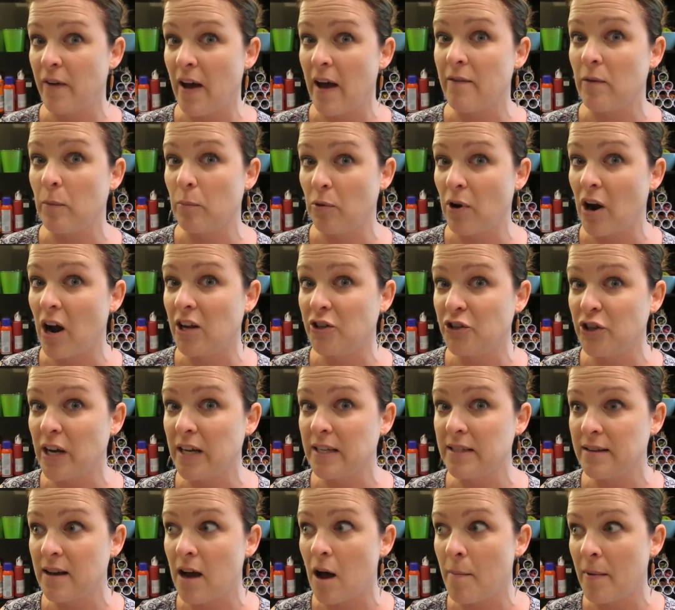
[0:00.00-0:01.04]
if I have a
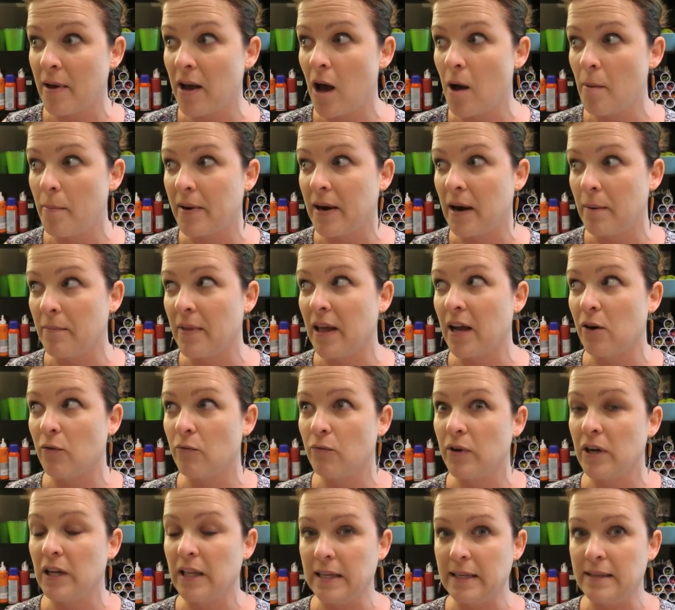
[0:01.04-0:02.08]
project coming up and I'm like
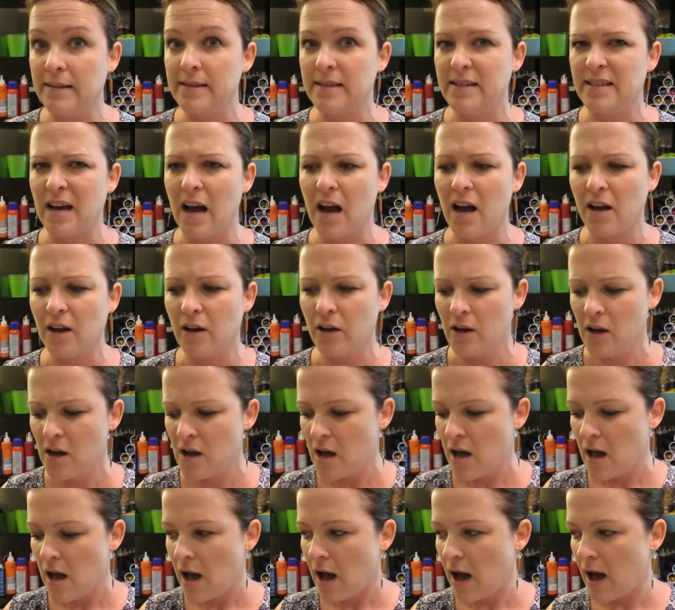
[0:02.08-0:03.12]
really stuck,
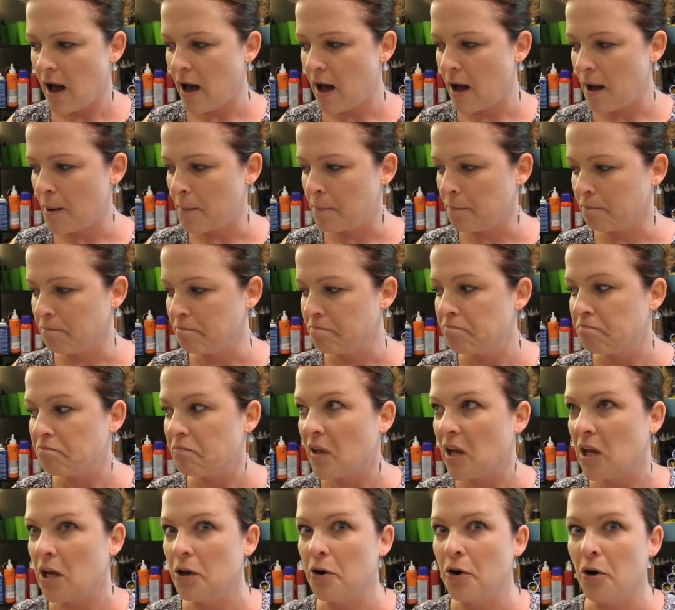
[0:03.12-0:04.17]
um,
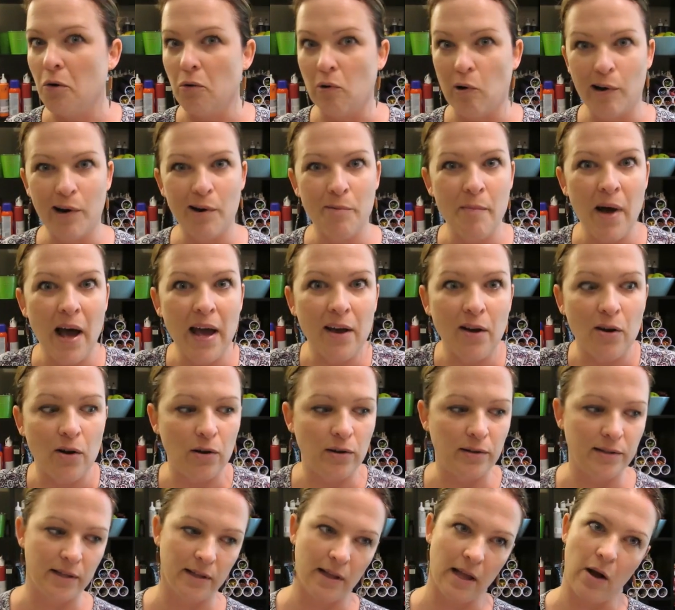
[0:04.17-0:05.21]
you know, go to
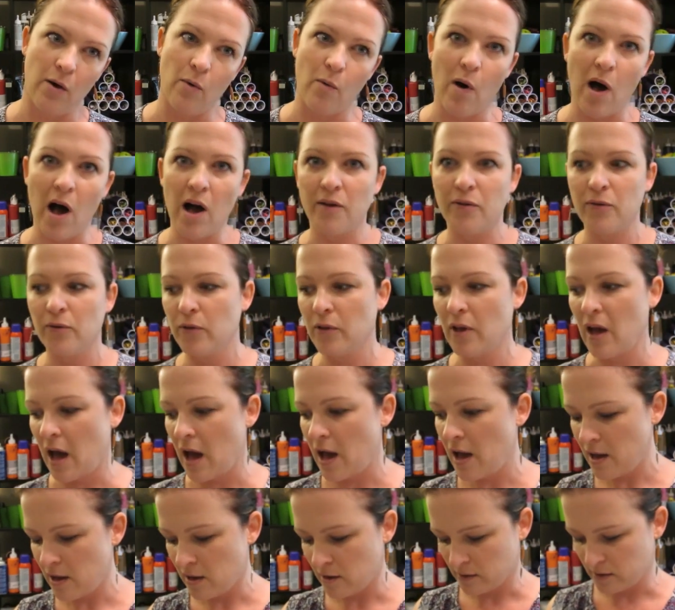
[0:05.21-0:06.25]
Michael's and like walk through the
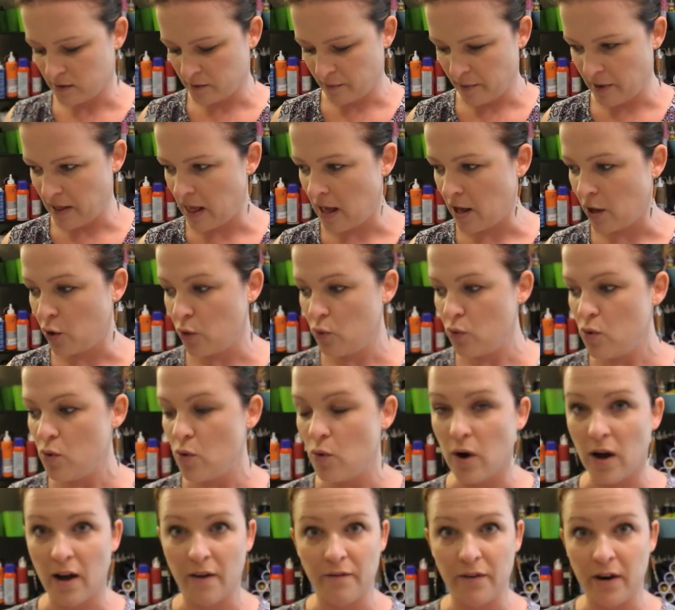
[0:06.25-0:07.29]
aisles and be like, ooh,
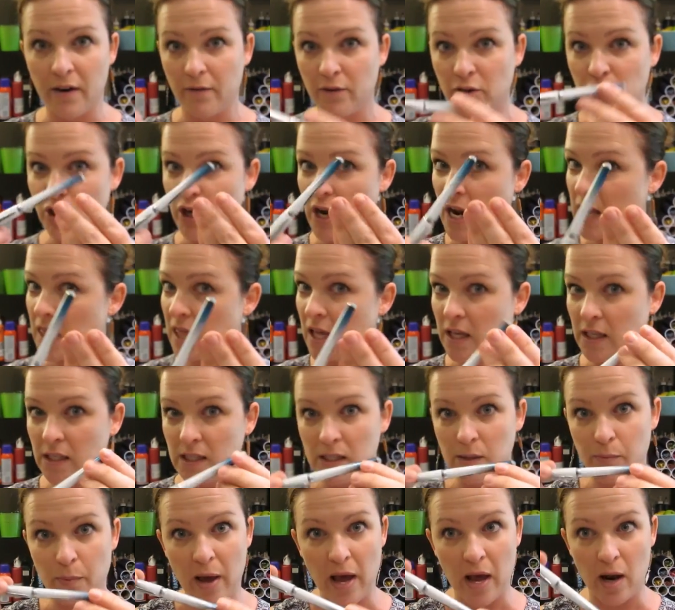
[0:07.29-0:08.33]
I've never tried
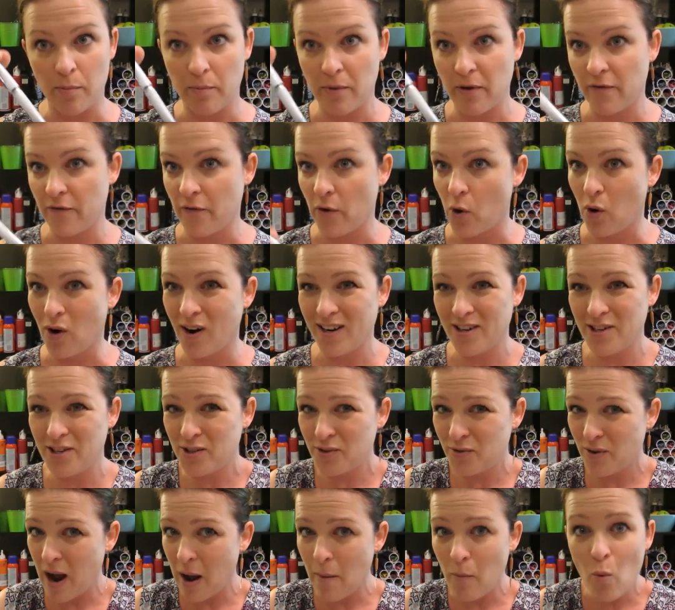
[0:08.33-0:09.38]
this pen before. And
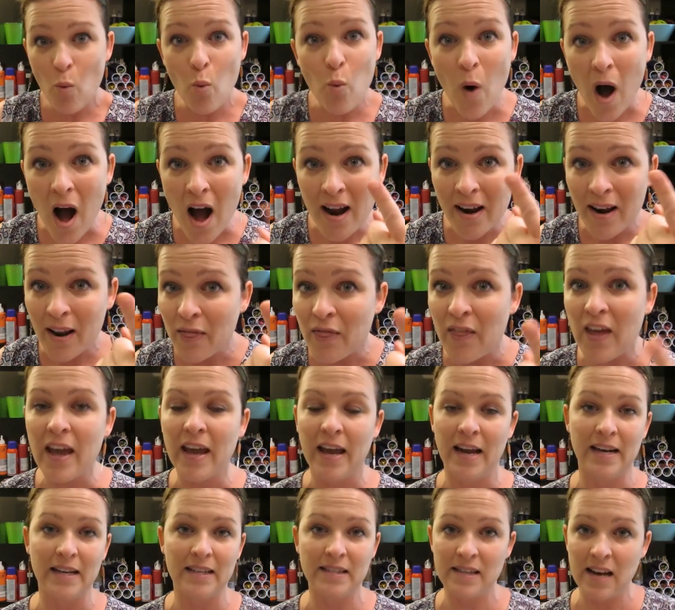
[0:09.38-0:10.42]
just grab one thing.
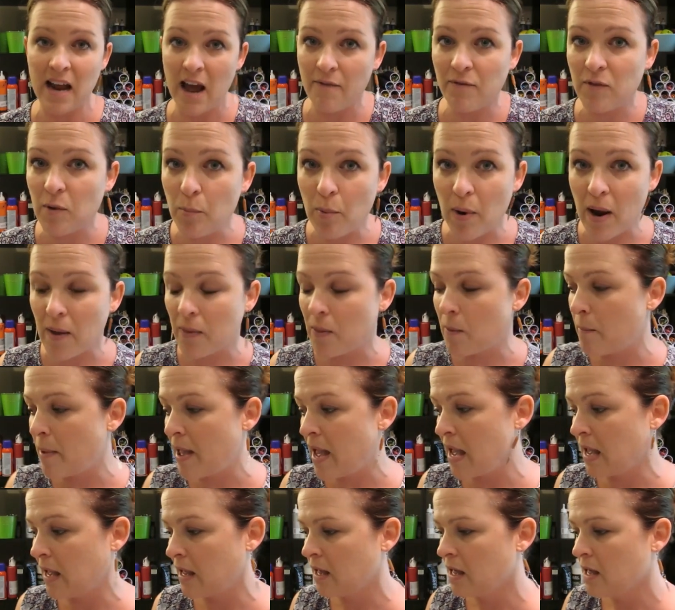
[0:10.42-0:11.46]
It doesn't have to break the
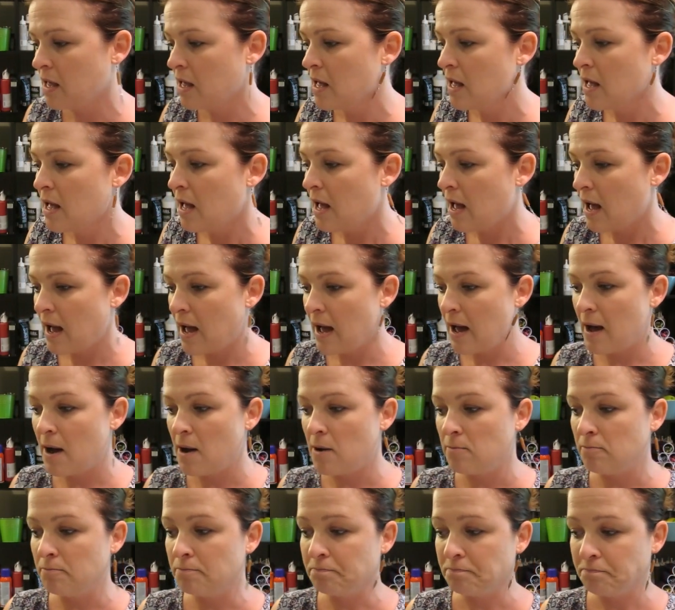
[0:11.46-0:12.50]
bank.
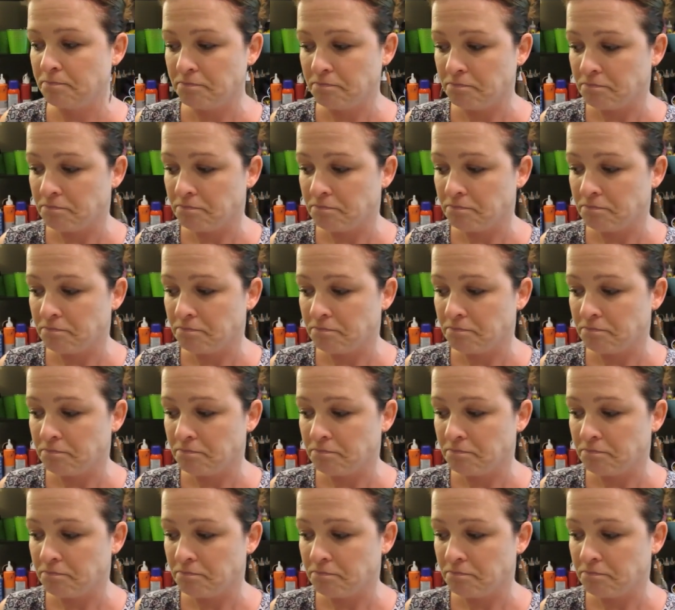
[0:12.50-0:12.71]
Um,